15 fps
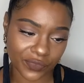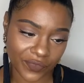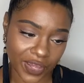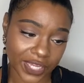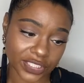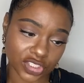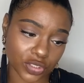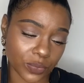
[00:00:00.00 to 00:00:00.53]

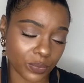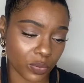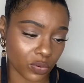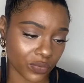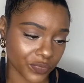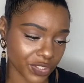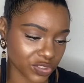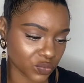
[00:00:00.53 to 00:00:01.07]
Faced
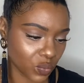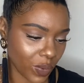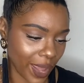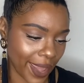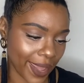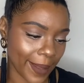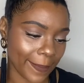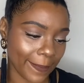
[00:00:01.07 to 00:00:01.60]
Born This
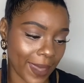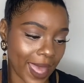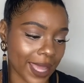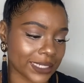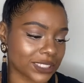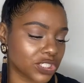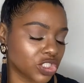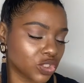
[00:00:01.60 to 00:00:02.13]
Way Matte